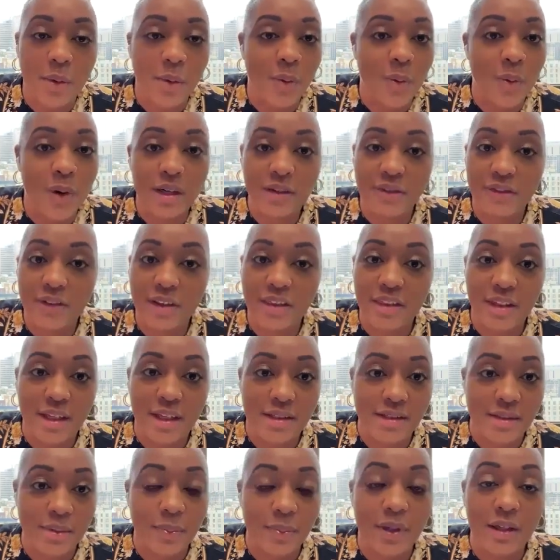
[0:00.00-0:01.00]
One of the
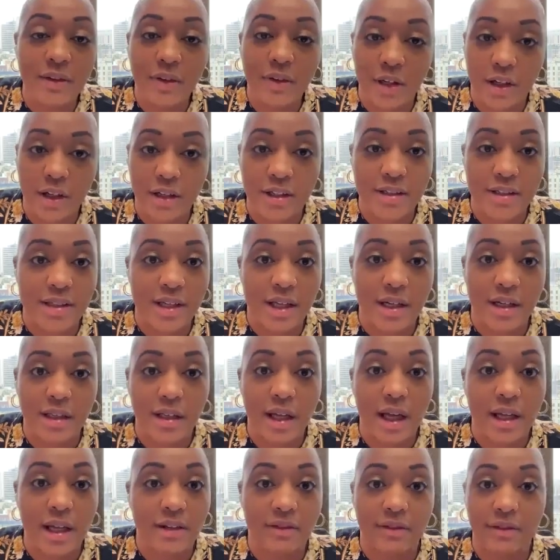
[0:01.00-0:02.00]
things that we've heard is that a
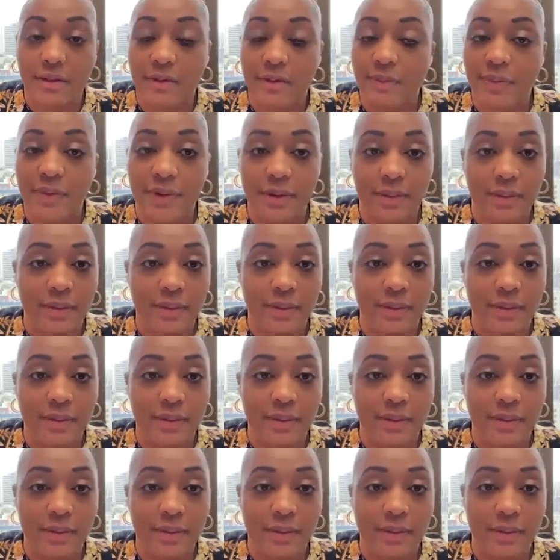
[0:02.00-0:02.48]
lot of